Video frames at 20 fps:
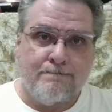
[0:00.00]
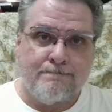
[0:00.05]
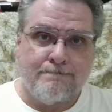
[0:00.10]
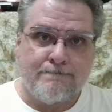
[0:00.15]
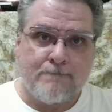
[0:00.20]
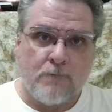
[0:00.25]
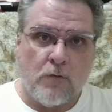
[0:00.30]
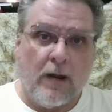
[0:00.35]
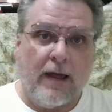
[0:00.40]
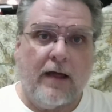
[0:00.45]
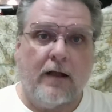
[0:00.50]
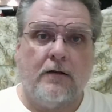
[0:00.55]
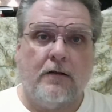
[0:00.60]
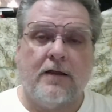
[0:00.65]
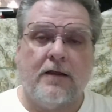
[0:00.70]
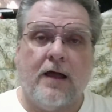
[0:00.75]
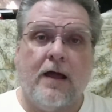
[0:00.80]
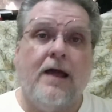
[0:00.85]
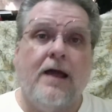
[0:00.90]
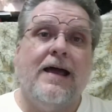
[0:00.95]
well,
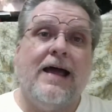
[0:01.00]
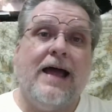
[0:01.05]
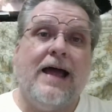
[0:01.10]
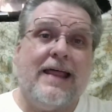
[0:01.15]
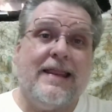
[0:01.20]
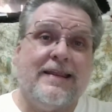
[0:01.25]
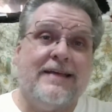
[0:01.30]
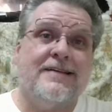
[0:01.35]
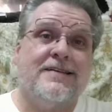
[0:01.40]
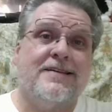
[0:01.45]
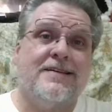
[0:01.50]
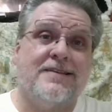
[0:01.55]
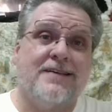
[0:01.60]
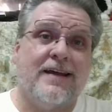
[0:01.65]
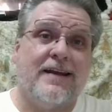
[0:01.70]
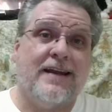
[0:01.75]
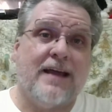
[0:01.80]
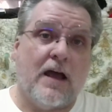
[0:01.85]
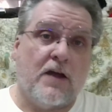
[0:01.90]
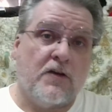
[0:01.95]
this is a
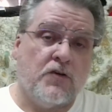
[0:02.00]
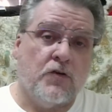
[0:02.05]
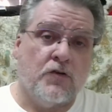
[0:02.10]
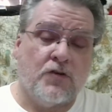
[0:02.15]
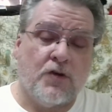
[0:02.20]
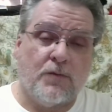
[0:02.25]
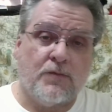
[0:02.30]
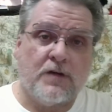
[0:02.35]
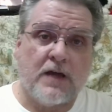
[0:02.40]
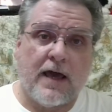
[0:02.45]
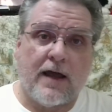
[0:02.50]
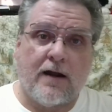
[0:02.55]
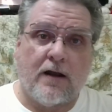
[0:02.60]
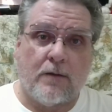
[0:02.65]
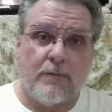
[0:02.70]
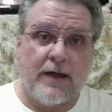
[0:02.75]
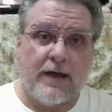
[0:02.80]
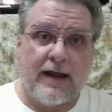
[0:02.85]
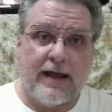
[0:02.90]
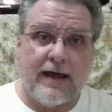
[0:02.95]
YouTube channel
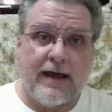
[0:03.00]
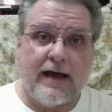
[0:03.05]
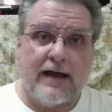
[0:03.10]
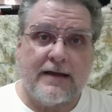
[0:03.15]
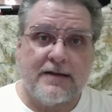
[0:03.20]
about AI,